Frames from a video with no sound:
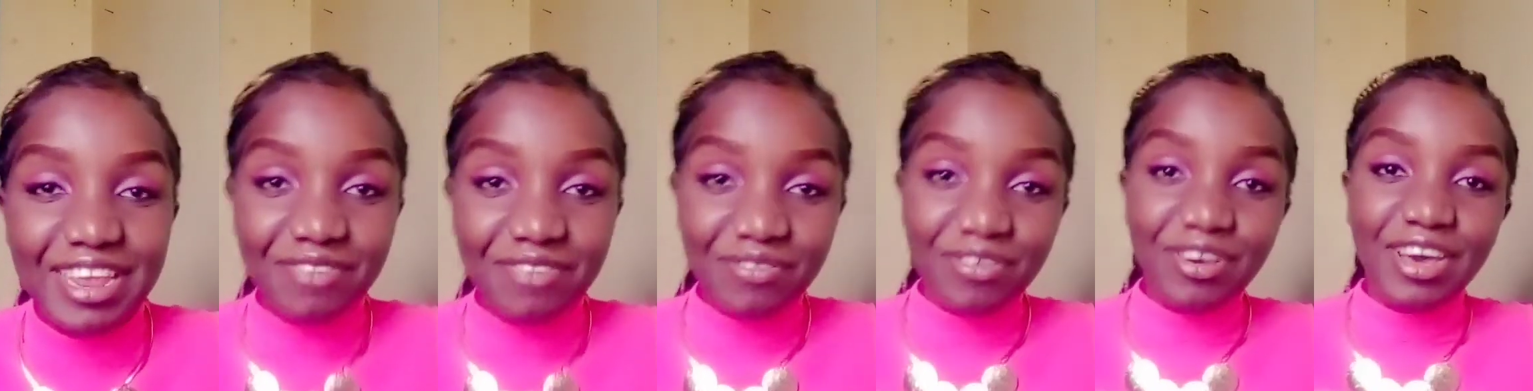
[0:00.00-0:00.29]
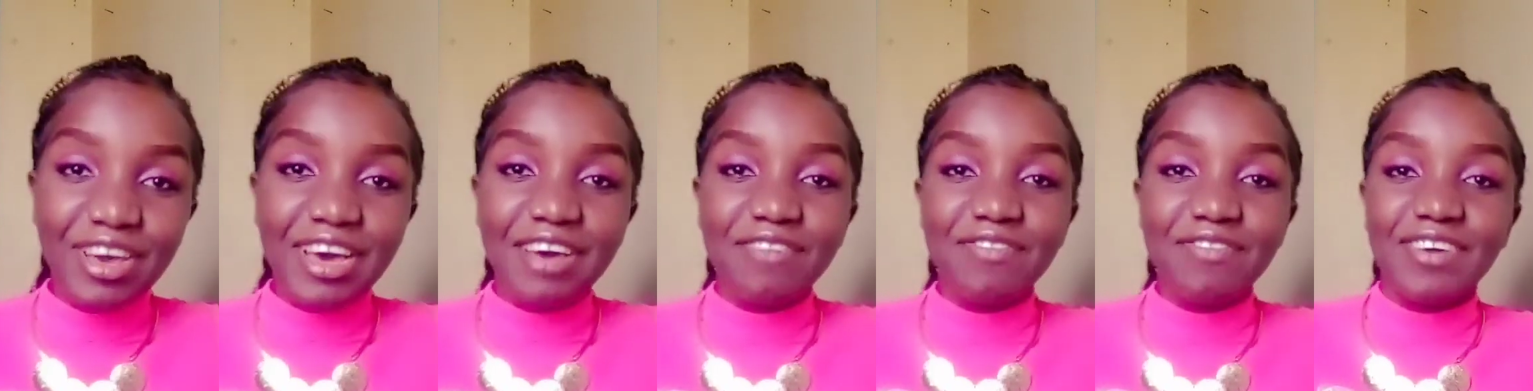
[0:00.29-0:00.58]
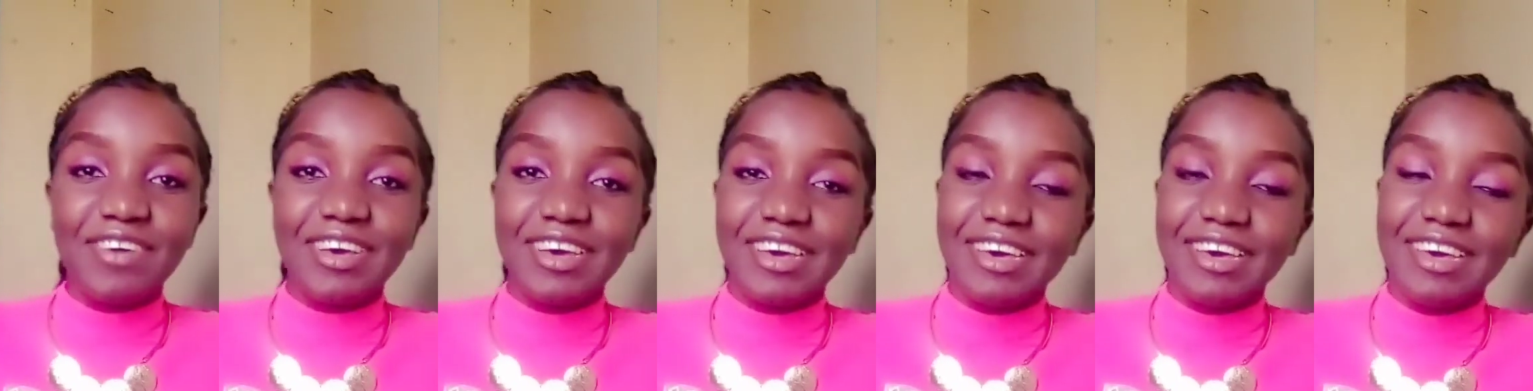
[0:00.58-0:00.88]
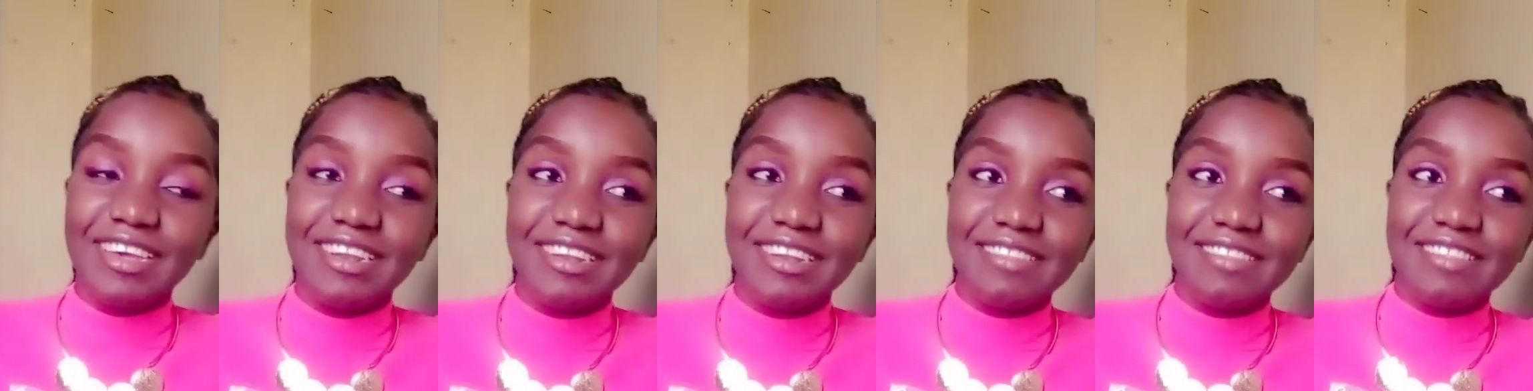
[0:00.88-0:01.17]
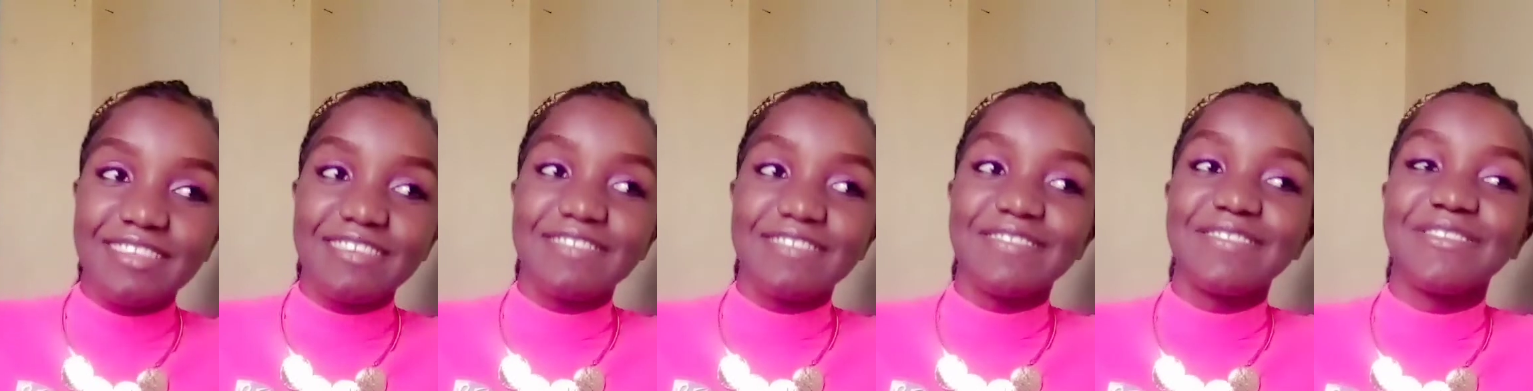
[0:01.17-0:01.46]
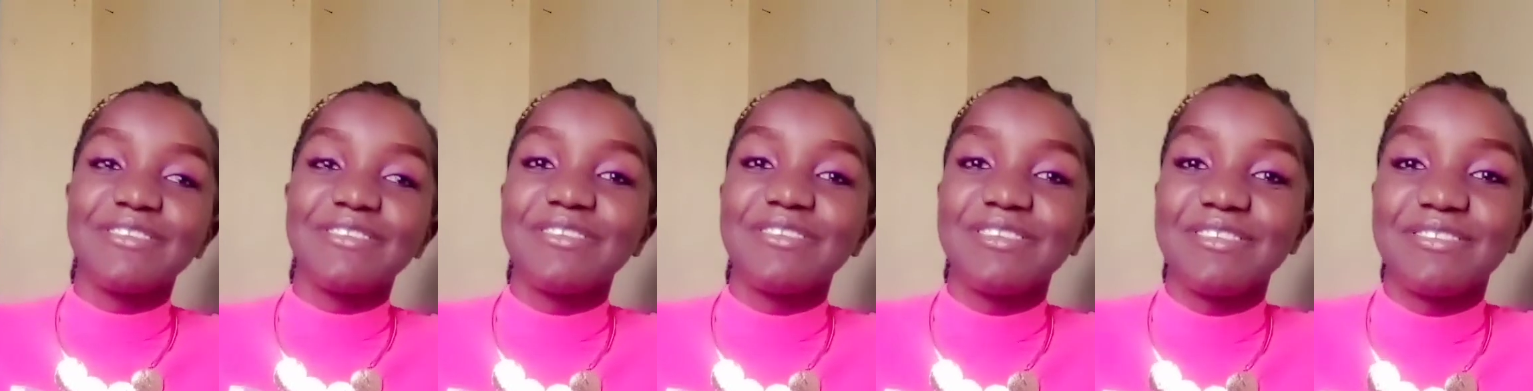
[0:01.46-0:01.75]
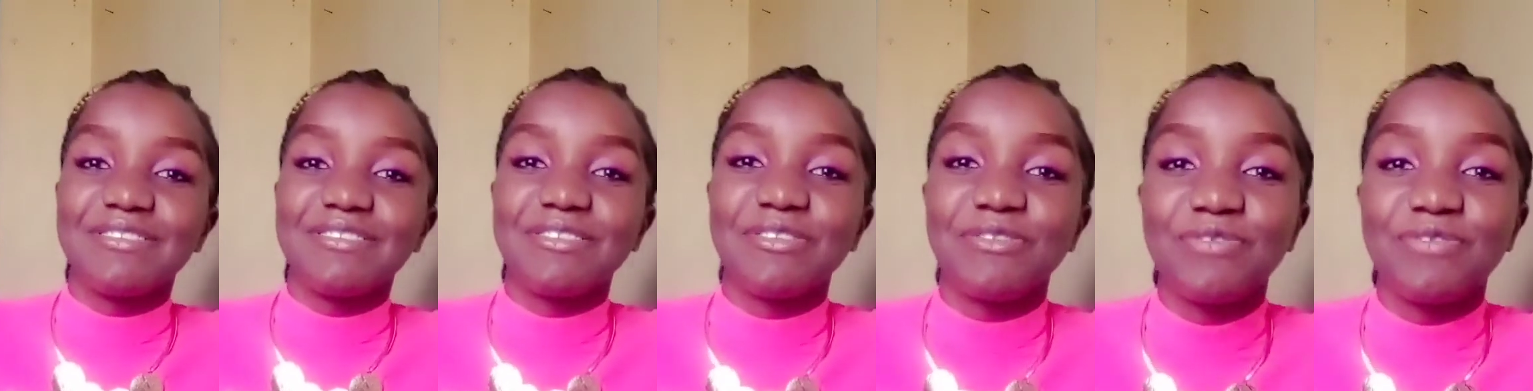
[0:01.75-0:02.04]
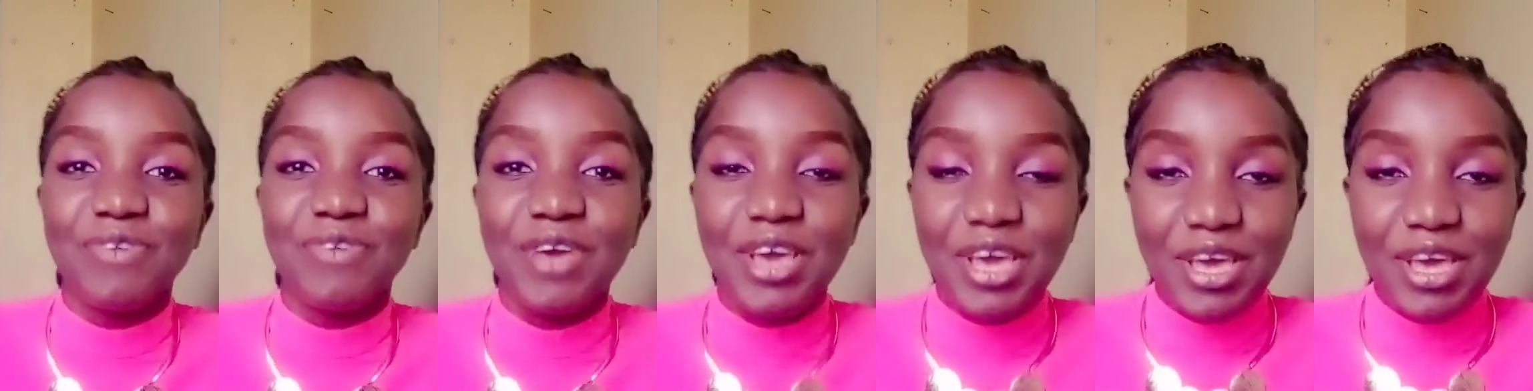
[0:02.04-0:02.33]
have you heard these stories of